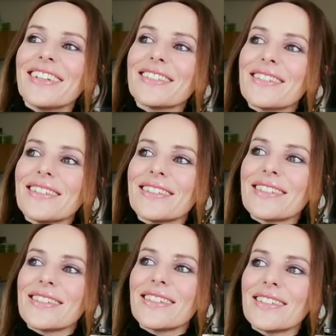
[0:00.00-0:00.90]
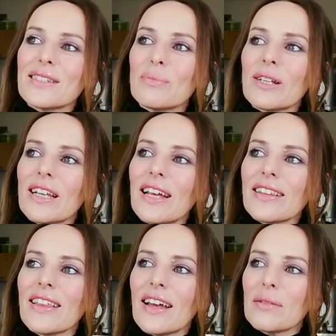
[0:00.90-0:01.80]
it's a bit like
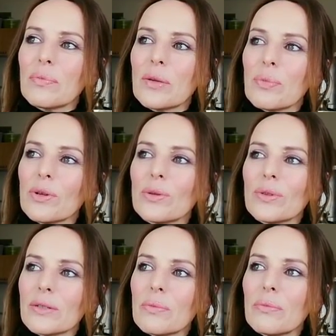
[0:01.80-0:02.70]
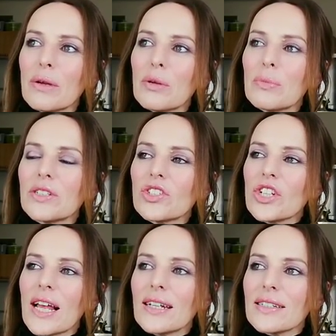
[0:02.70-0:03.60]
that. People who are maybe a bit
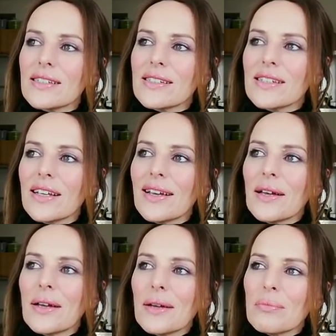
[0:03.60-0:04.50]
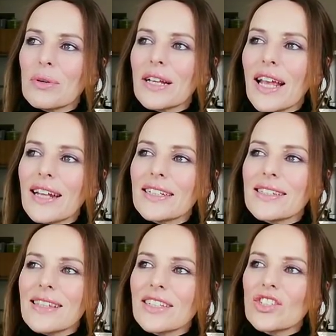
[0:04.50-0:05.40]
jealous. But again, it's
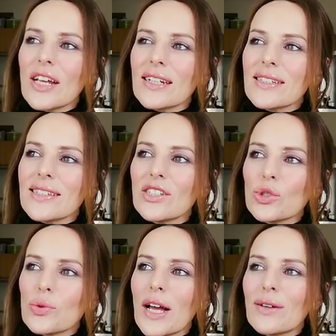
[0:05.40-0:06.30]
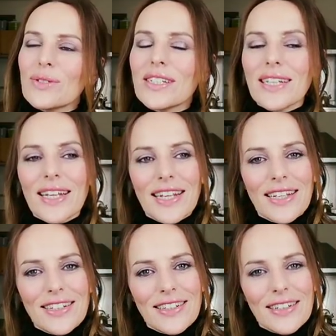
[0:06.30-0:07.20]
that jealousy shrouded
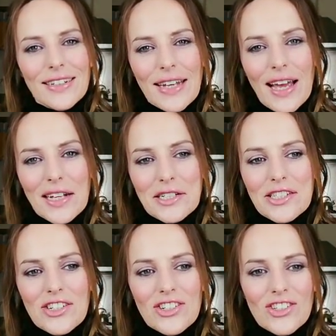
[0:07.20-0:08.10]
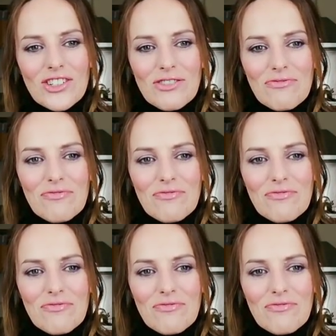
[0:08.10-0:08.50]
in niceness.